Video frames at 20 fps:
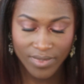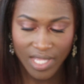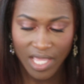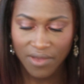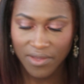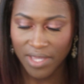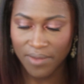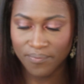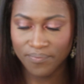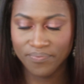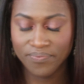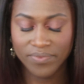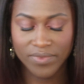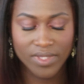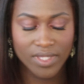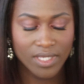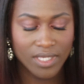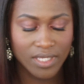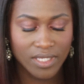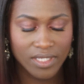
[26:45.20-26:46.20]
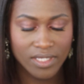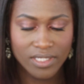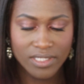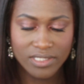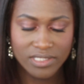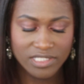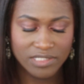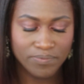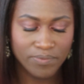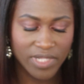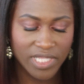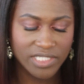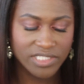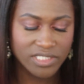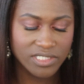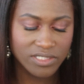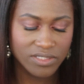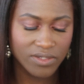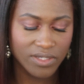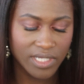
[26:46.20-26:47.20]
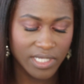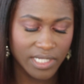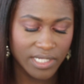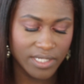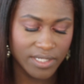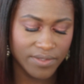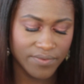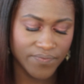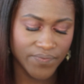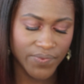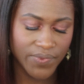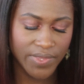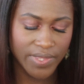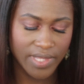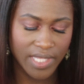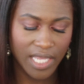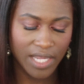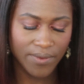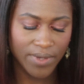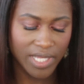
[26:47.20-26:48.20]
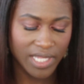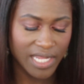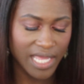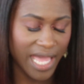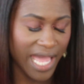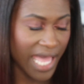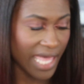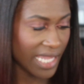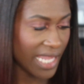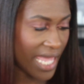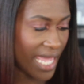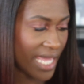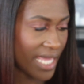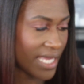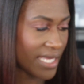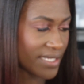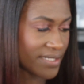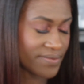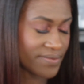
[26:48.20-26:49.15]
Okay, so blush is on. Now we're gonna highlight.